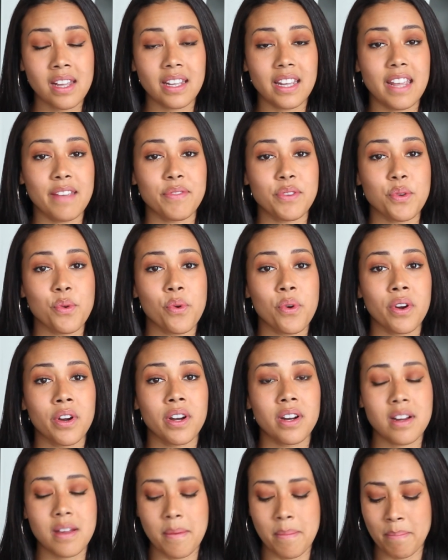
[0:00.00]
if
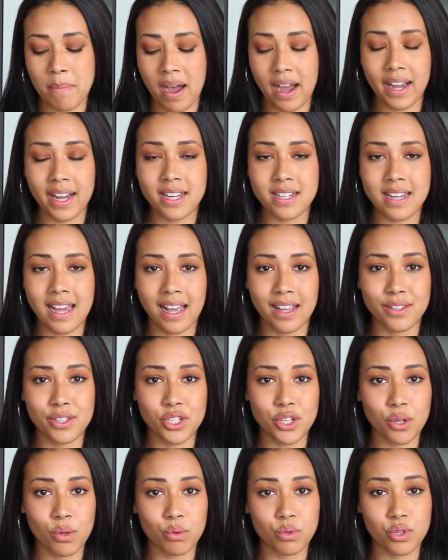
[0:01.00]
your mind has
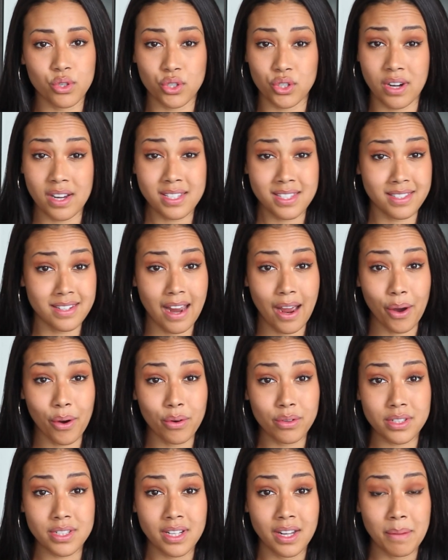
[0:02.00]
you stressed
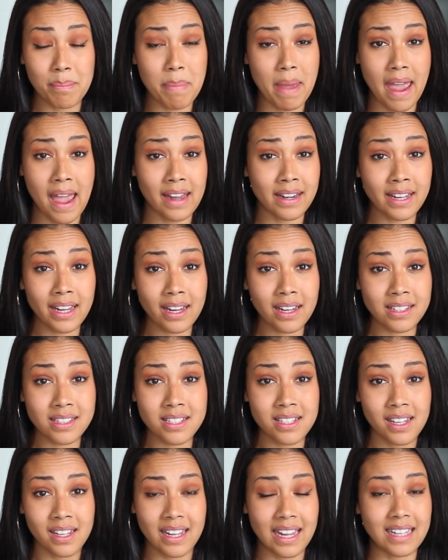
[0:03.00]
out,
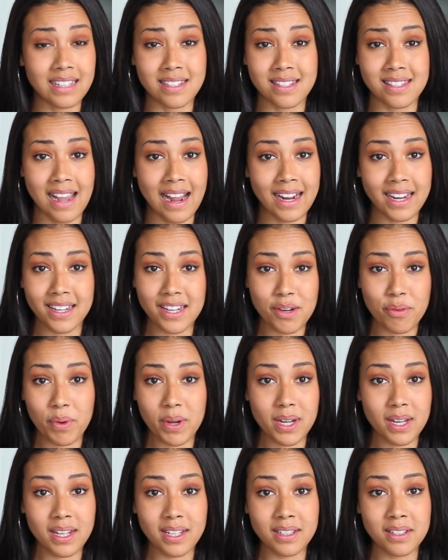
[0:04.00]
panicked,
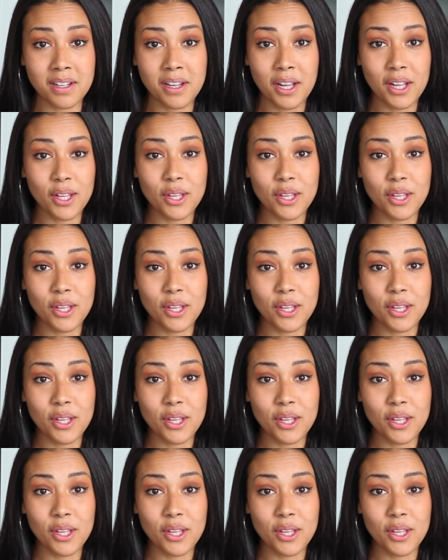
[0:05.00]
anxiety-ridden,